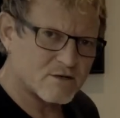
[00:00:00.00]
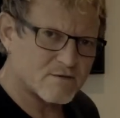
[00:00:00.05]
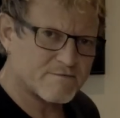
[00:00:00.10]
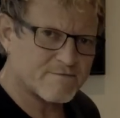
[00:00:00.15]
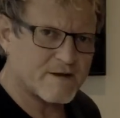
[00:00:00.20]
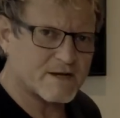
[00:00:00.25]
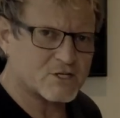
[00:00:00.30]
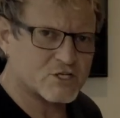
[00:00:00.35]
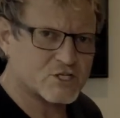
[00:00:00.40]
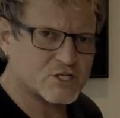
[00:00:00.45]

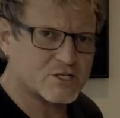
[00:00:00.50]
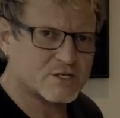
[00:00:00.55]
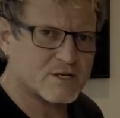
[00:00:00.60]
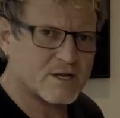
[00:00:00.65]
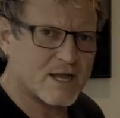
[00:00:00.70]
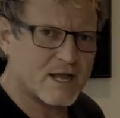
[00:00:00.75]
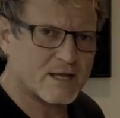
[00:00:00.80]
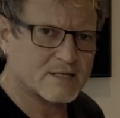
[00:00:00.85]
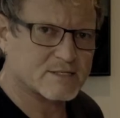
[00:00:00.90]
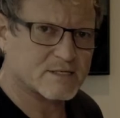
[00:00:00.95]

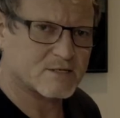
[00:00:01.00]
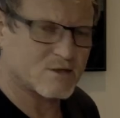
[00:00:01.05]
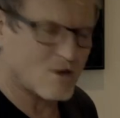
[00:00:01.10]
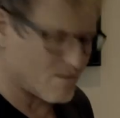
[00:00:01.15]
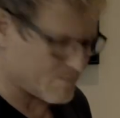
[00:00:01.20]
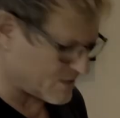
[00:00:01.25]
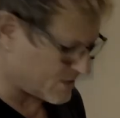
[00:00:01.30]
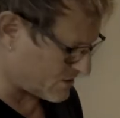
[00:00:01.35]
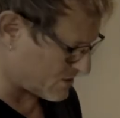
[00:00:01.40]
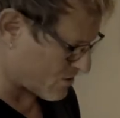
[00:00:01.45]
function as a
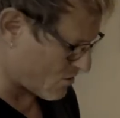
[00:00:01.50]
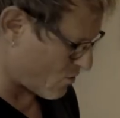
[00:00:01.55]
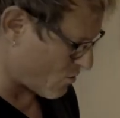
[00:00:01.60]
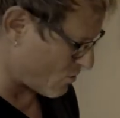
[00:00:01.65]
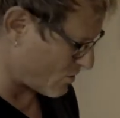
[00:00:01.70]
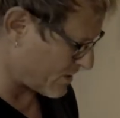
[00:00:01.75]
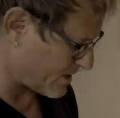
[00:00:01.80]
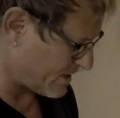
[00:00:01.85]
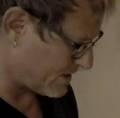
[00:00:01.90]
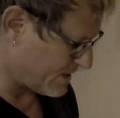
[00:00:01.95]
dominant
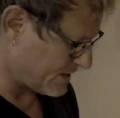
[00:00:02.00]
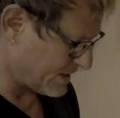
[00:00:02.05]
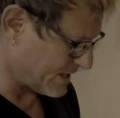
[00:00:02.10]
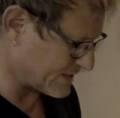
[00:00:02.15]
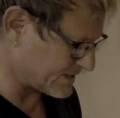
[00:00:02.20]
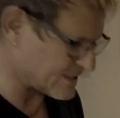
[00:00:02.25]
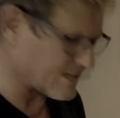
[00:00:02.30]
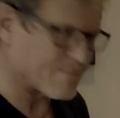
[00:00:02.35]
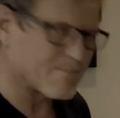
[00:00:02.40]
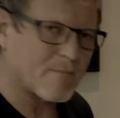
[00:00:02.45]
chord.
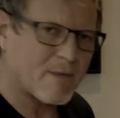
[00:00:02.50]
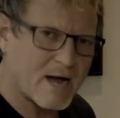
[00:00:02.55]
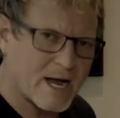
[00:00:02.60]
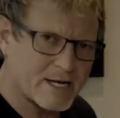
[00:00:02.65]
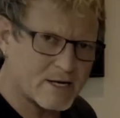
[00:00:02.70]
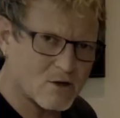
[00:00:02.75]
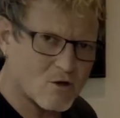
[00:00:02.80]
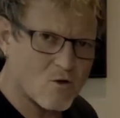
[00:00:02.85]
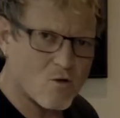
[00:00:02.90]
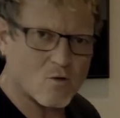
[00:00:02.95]
It's a
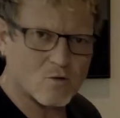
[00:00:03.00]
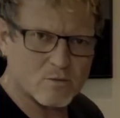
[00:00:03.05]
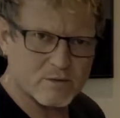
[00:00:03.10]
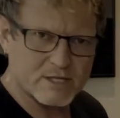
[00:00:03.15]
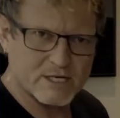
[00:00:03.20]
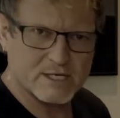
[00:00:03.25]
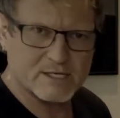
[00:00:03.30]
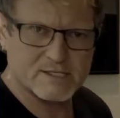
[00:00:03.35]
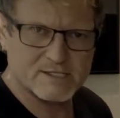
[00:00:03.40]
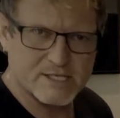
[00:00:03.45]
minor chord with
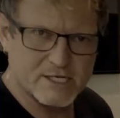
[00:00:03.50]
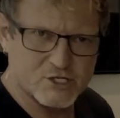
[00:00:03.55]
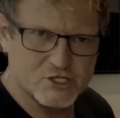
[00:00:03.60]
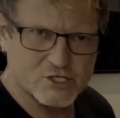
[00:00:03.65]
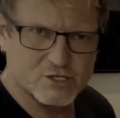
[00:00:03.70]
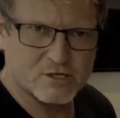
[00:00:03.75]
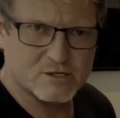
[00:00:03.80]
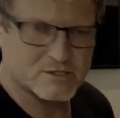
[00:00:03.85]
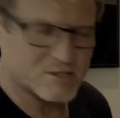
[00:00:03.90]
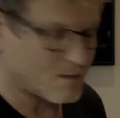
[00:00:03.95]
an
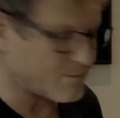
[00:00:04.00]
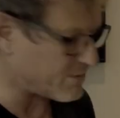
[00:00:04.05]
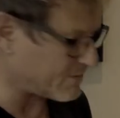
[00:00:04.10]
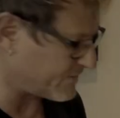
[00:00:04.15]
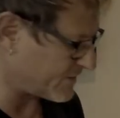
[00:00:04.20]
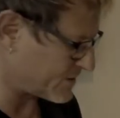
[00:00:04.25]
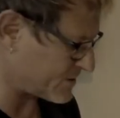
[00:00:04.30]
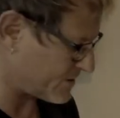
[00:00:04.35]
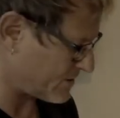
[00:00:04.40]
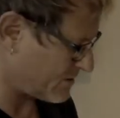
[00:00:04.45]
extension on top of
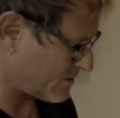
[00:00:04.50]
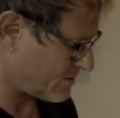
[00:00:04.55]
it.